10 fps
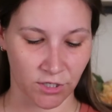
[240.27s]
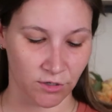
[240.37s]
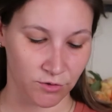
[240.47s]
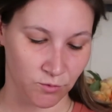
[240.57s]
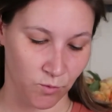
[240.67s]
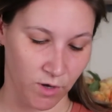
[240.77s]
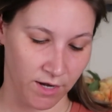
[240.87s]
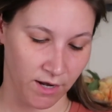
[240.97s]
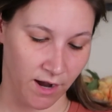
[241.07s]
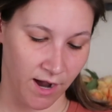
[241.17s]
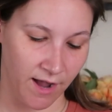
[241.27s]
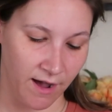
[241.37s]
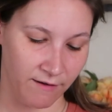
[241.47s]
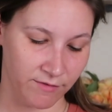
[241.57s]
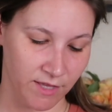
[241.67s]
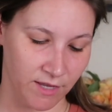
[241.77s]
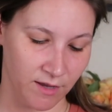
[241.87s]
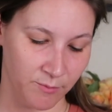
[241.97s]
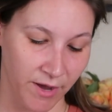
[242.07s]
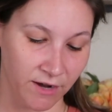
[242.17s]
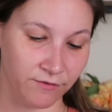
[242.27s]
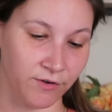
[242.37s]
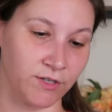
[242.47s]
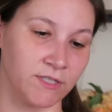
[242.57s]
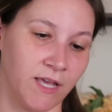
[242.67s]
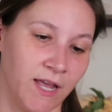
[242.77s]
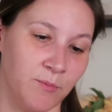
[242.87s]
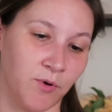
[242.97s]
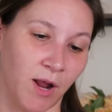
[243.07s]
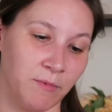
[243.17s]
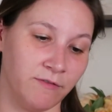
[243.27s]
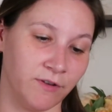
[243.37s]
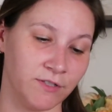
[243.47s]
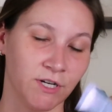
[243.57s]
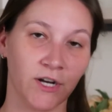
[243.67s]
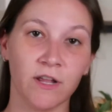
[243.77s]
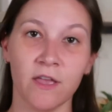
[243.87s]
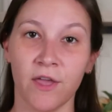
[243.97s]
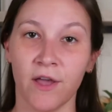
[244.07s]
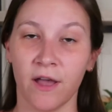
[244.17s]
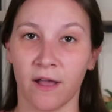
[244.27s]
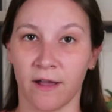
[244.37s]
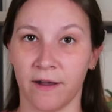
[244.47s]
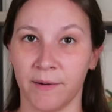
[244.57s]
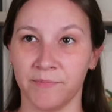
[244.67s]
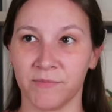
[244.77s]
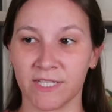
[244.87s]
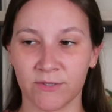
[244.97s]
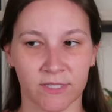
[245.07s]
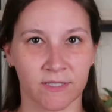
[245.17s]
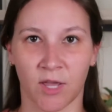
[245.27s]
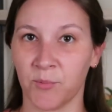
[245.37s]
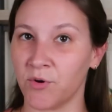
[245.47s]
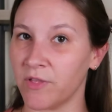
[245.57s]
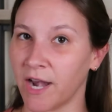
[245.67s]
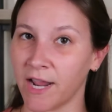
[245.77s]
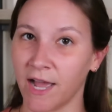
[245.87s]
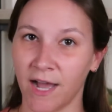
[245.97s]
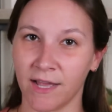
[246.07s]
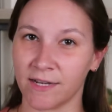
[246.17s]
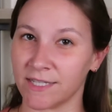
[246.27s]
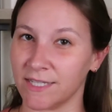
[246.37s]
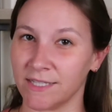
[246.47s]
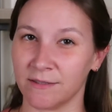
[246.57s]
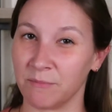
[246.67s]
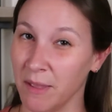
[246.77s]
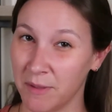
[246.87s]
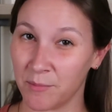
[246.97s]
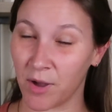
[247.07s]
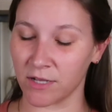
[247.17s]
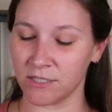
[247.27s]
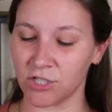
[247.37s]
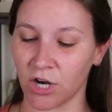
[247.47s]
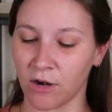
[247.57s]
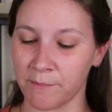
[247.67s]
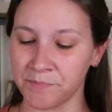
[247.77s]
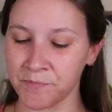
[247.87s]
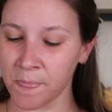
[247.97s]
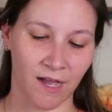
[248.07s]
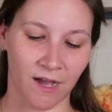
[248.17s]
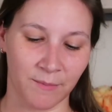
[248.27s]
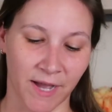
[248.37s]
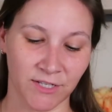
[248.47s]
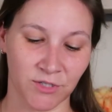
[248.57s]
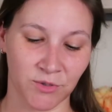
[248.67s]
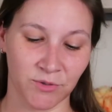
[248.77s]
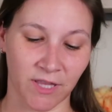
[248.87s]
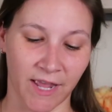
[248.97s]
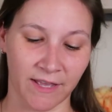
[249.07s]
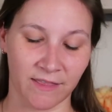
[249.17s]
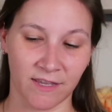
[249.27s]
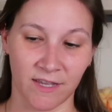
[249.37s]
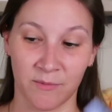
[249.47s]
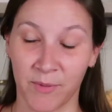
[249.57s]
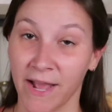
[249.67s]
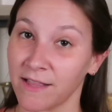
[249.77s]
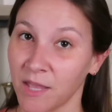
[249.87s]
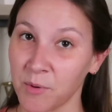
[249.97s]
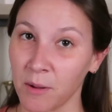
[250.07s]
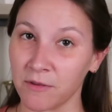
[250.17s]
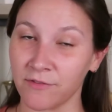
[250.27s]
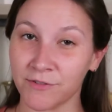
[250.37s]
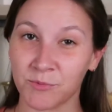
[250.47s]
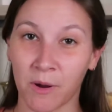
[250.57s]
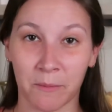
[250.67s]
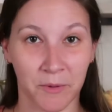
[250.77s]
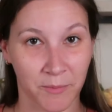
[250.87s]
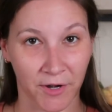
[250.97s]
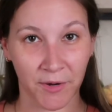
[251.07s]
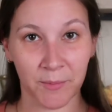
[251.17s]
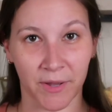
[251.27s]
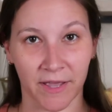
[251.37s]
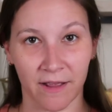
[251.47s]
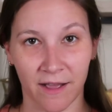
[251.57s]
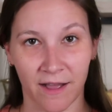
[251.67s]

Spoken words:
going to use 1. I have the Becca First Light Priming Filter. This was a sample that I got in maybe a BoxyCharm. I do like the Backlight Priming Filter probably better, but